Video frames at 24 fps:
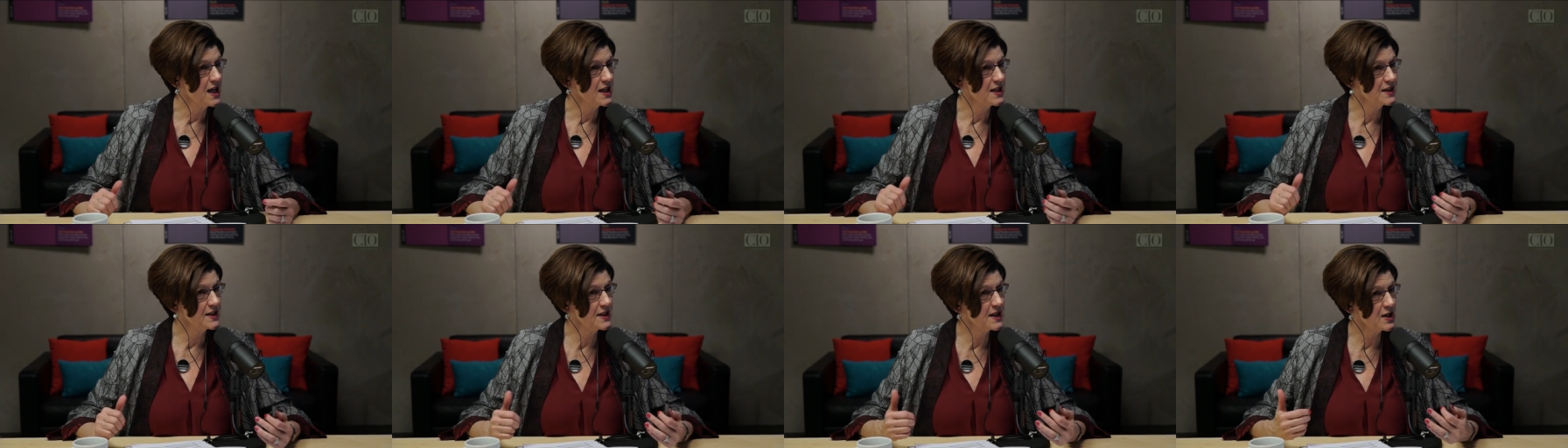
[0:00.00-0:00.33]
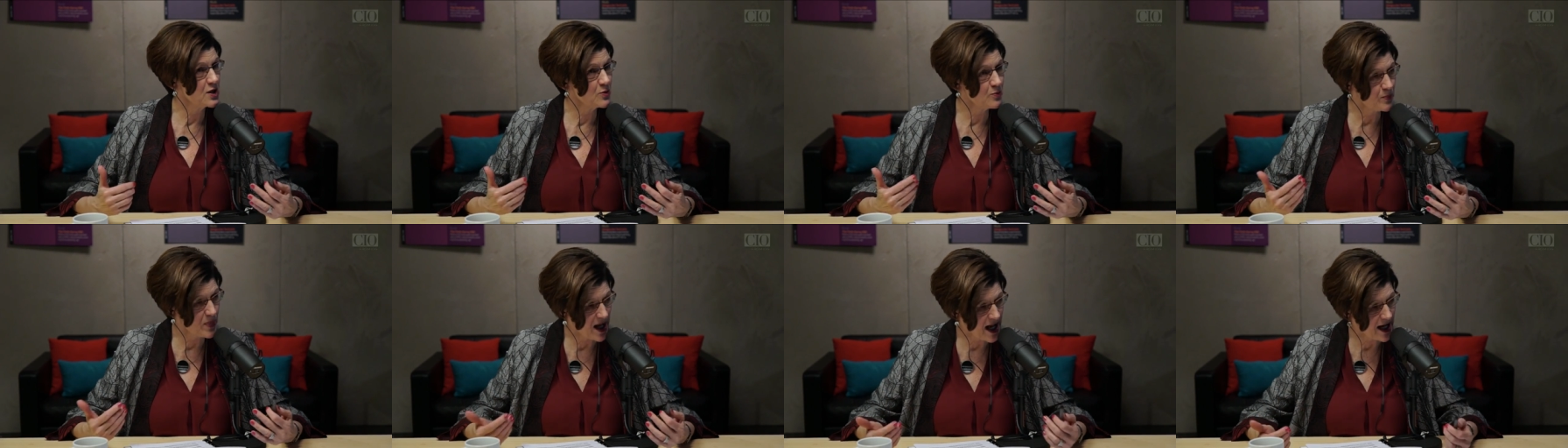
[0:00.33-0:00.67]

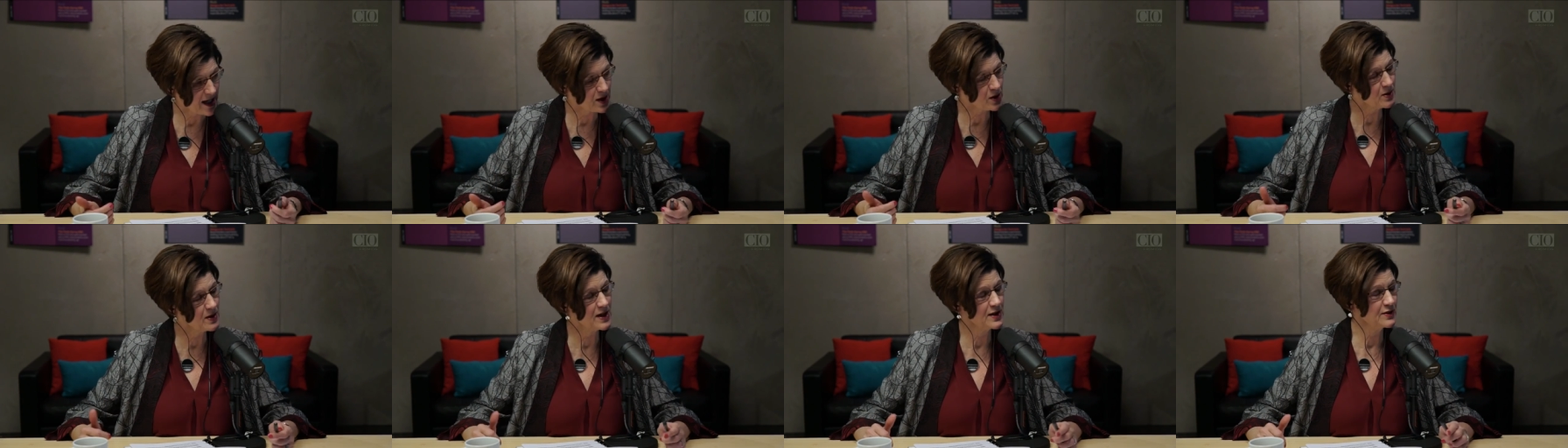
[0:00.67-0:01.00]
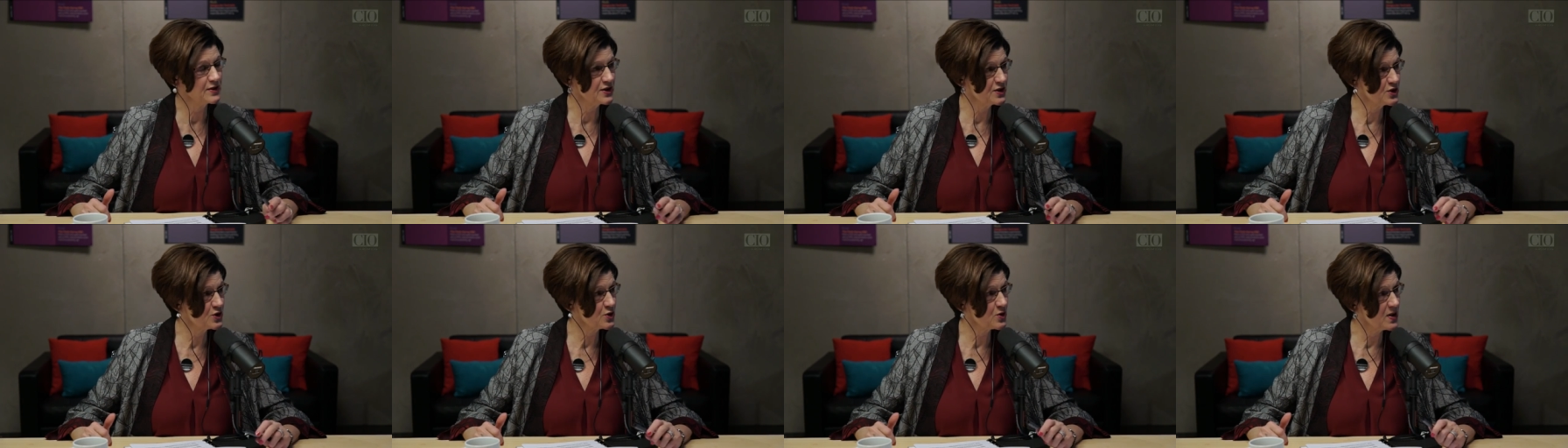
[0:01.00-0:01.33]
their
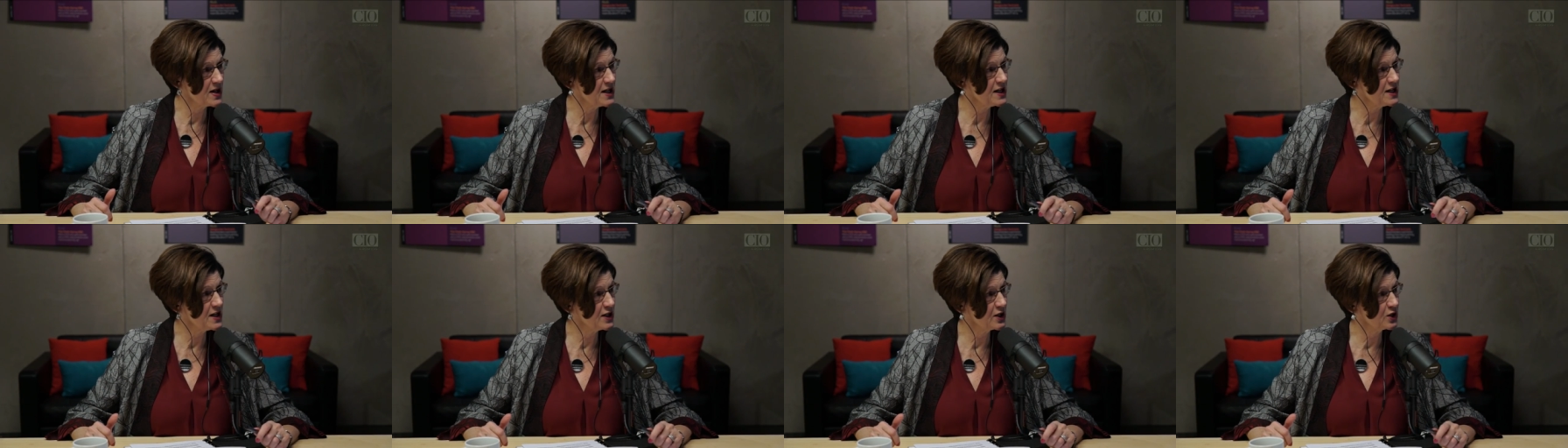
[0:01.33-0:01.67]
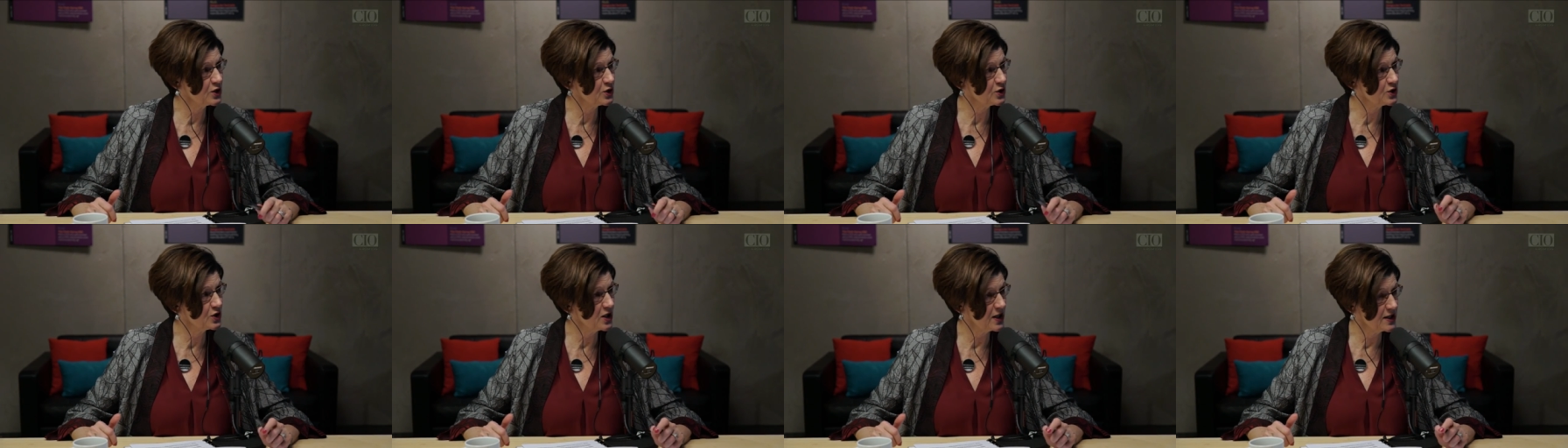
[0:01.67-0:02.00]
background and
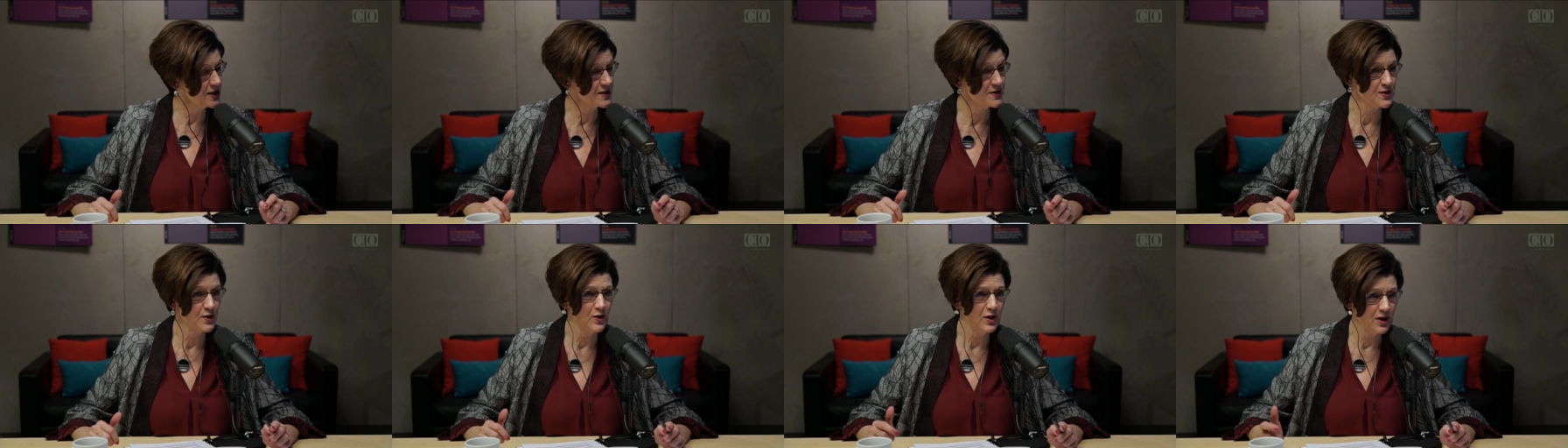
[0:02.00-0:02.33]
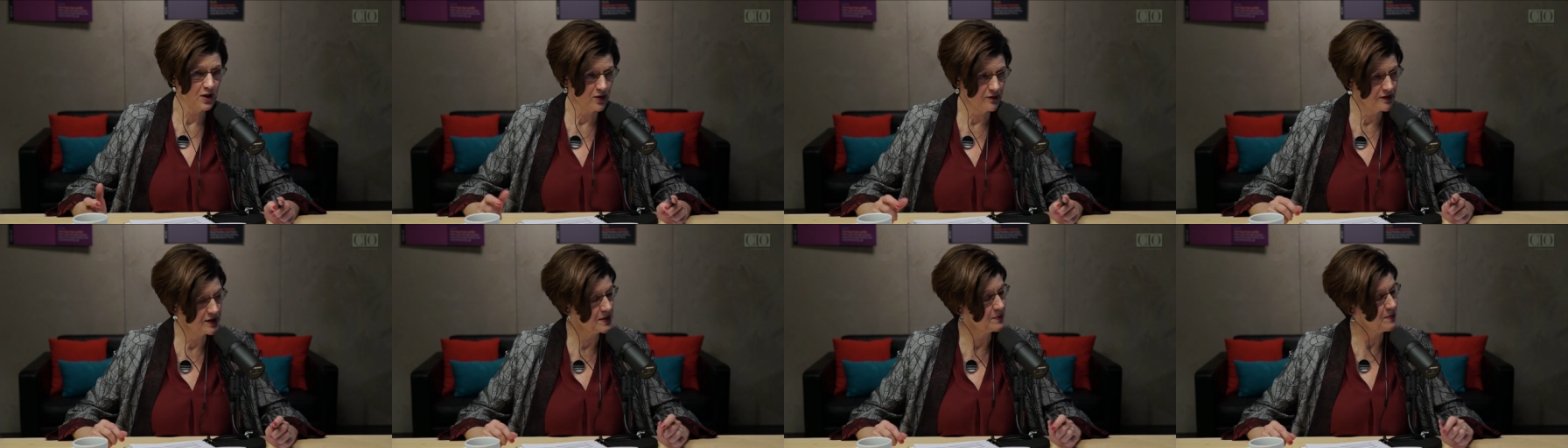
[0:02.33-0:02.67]
training is
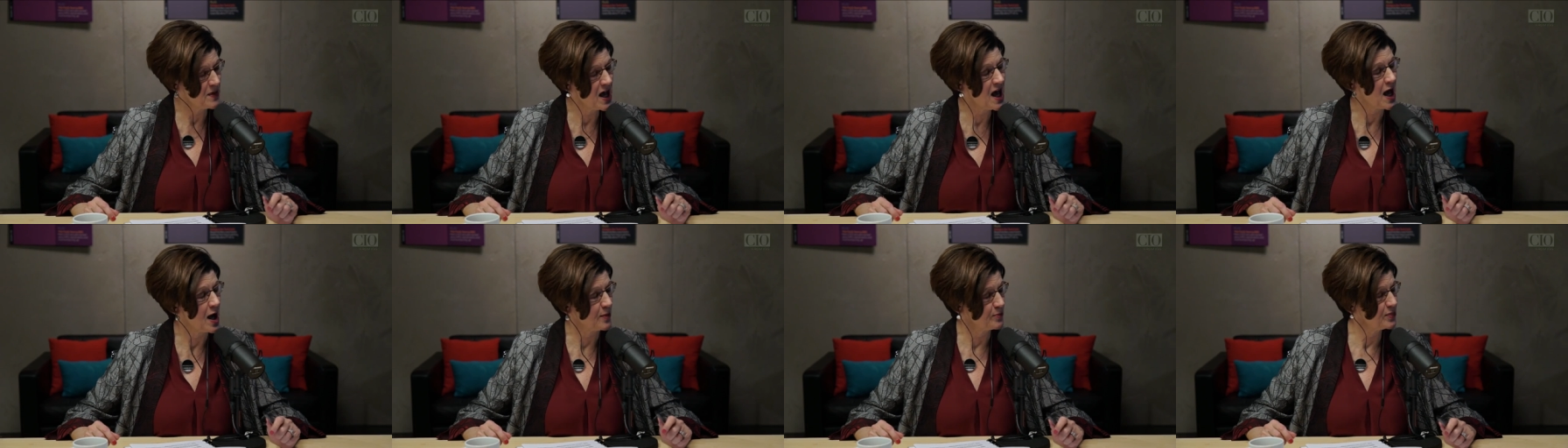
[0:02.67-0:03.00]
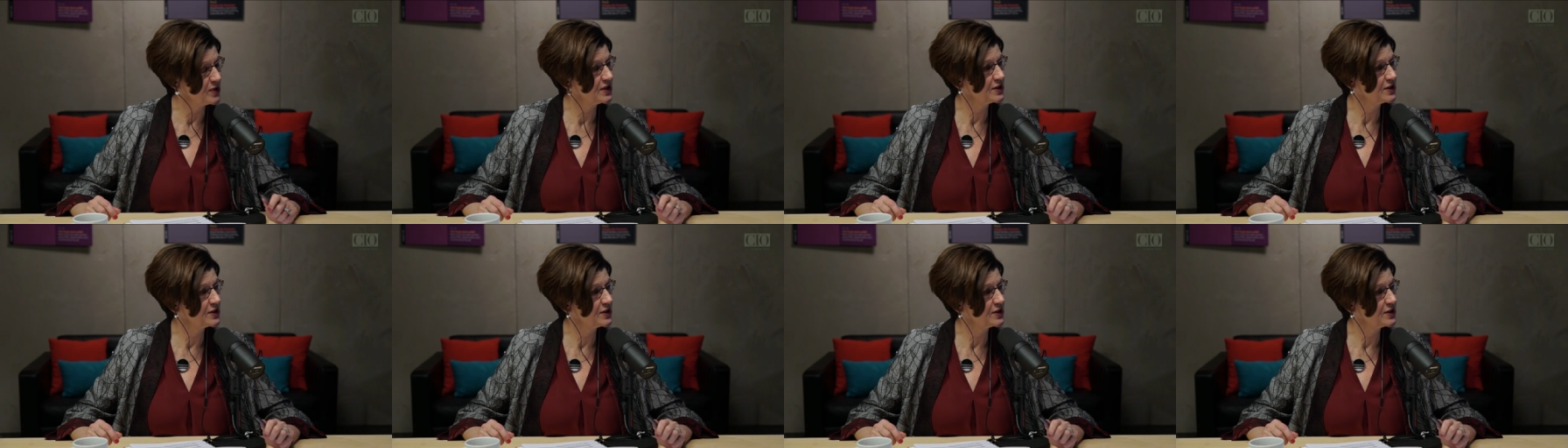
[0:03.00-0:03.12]
all over the map.